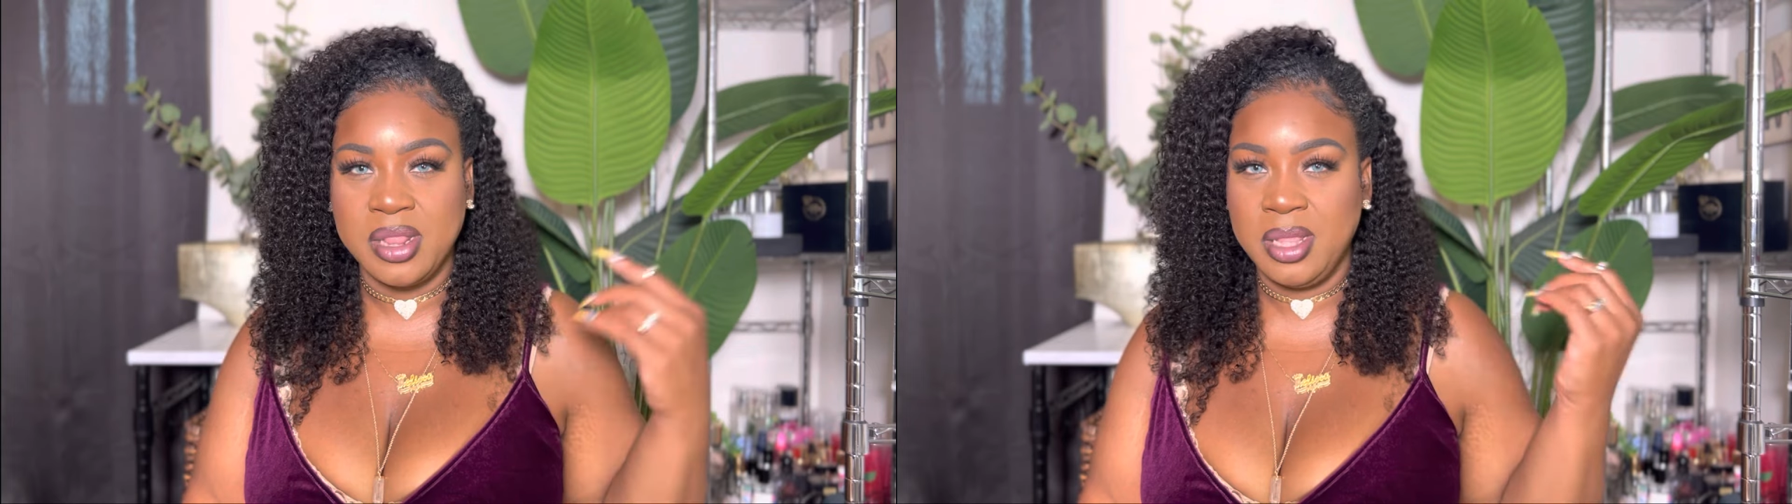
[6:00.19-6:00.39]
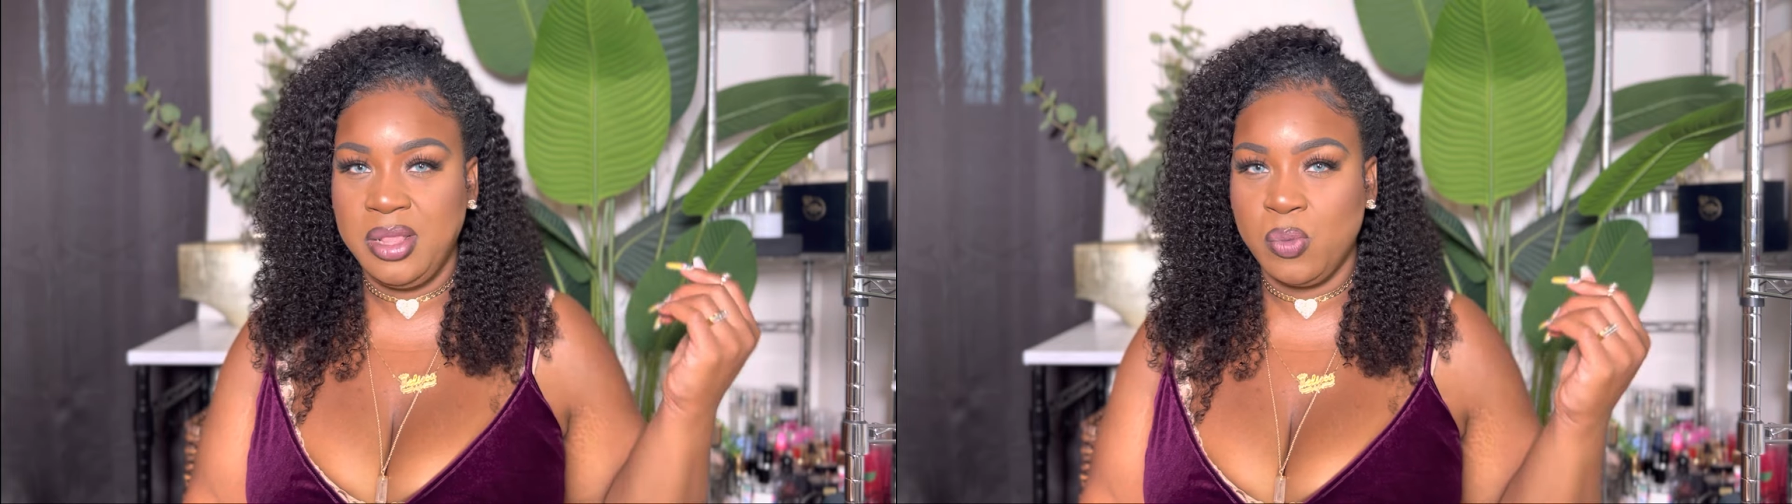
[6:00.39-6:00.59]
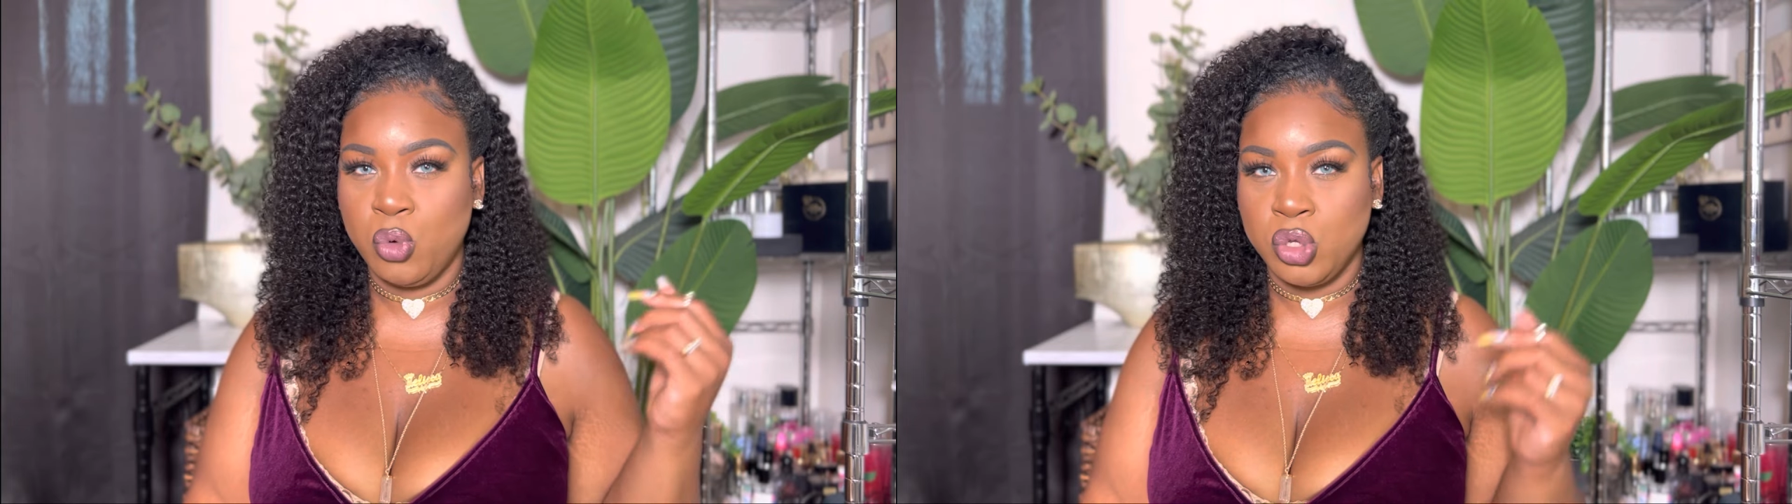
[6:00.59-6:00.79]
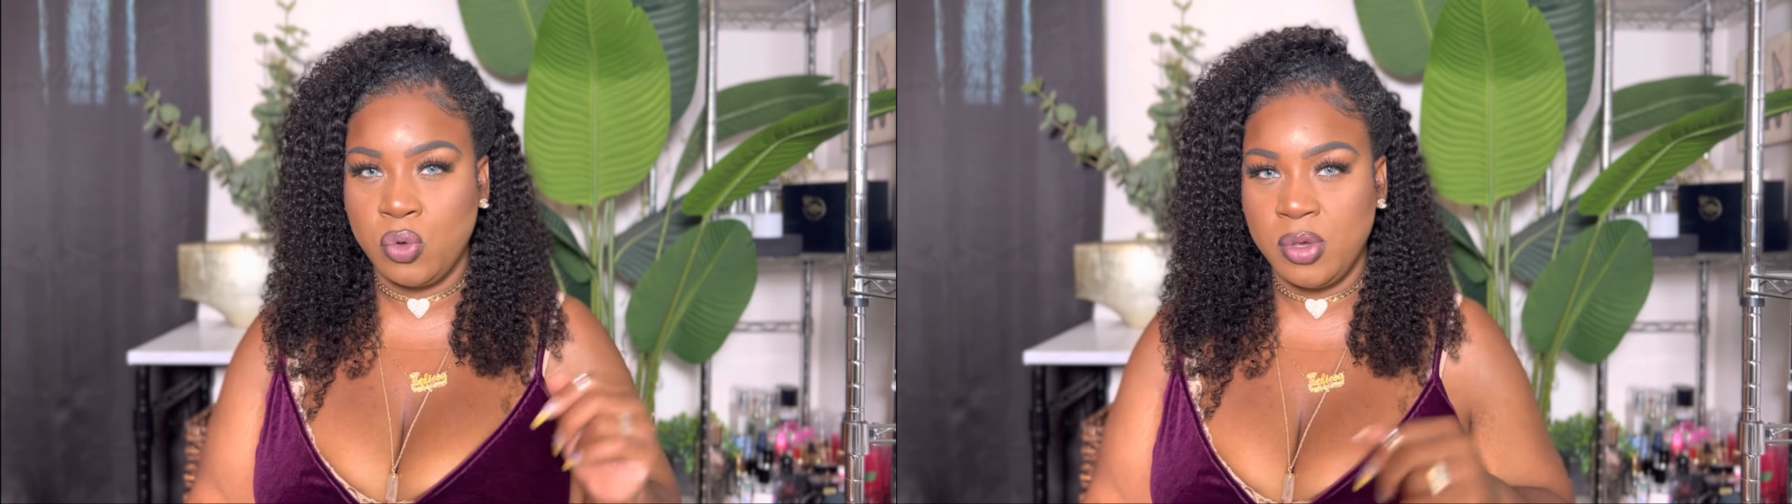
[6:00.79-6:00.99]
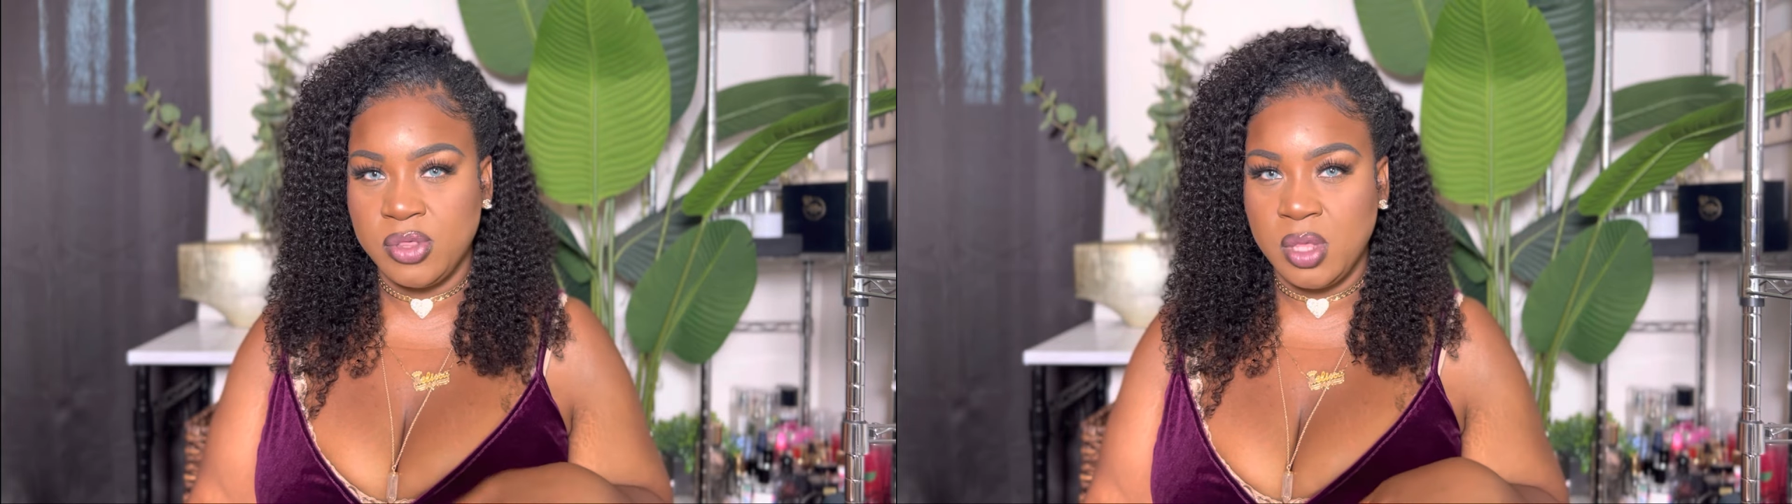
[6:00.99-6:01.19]
leans more
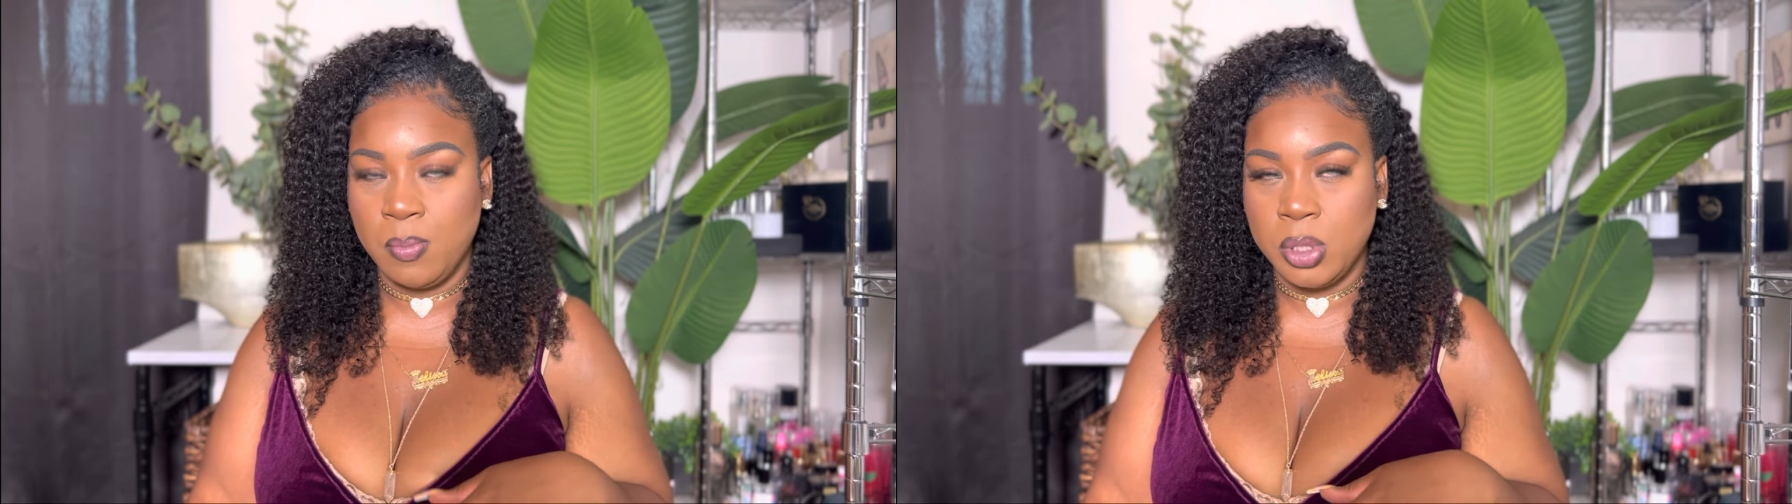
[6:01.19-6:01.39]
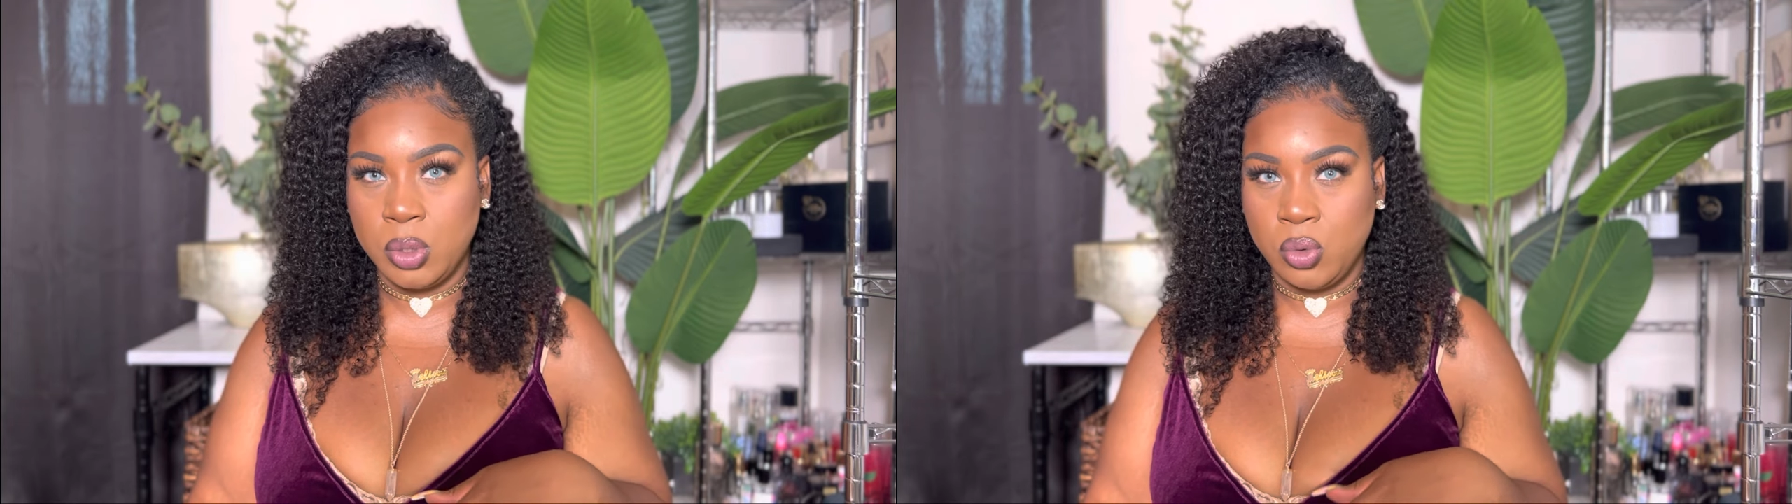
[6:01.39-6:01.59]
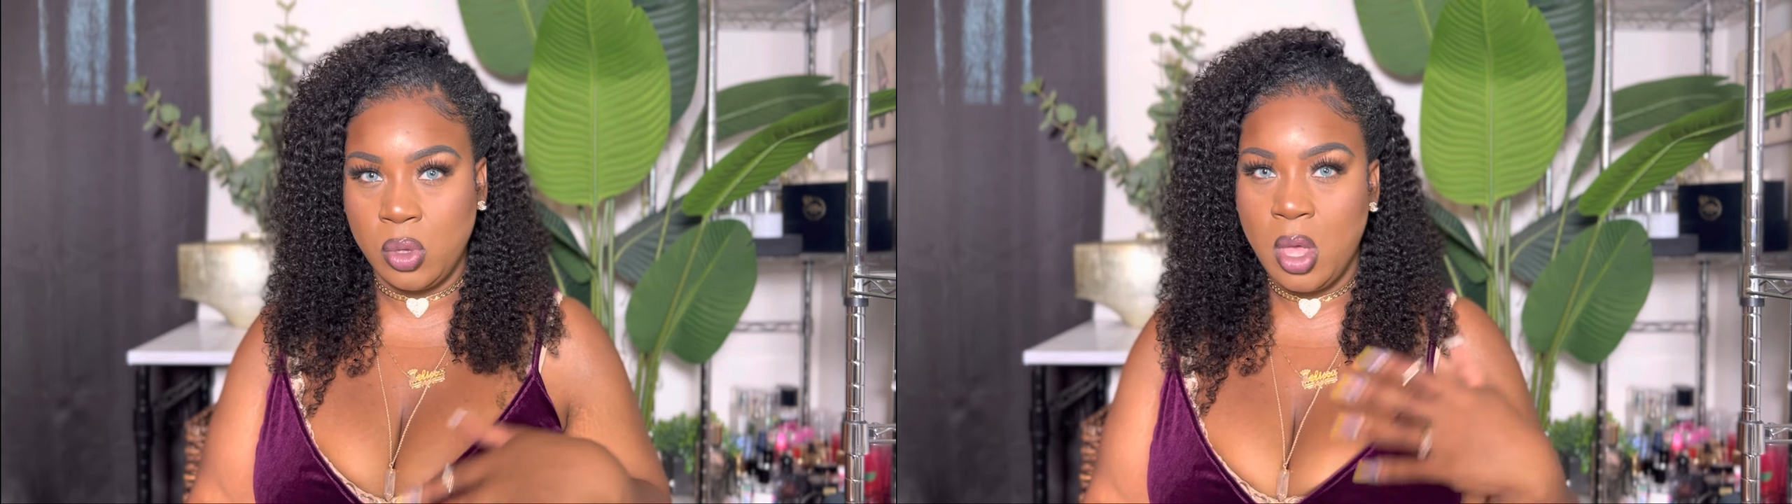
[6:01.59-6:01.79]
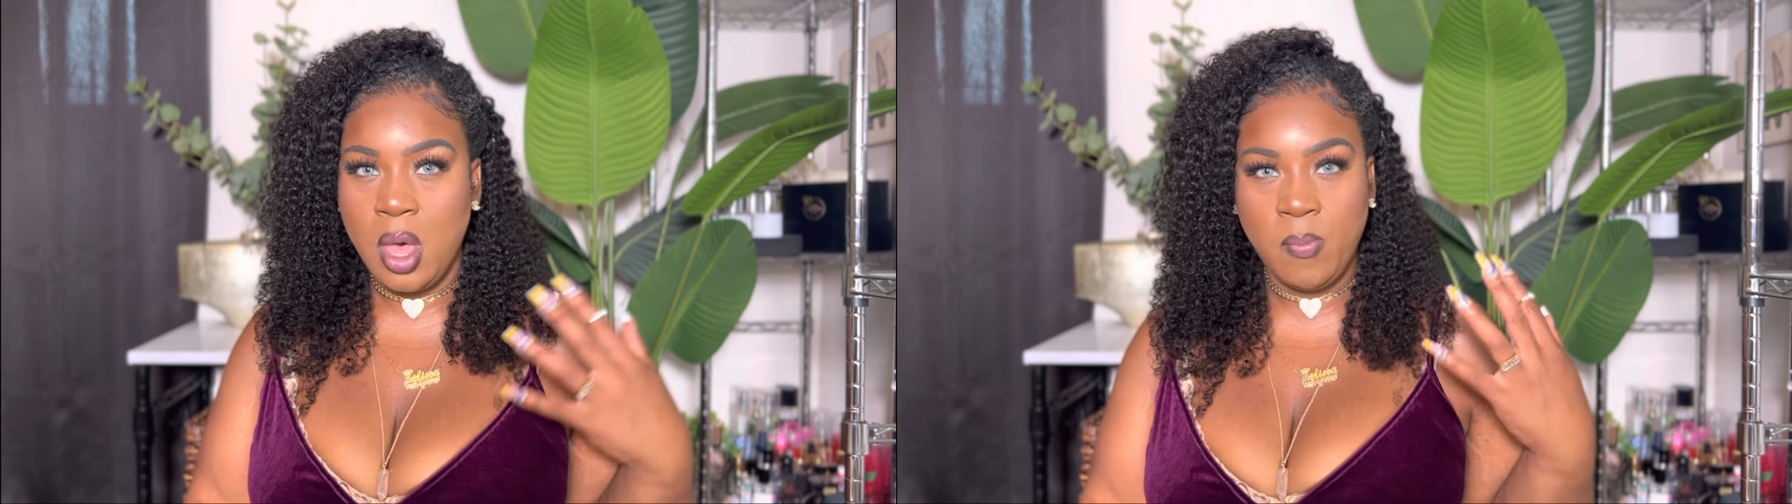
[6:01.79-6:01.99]
towards the blue,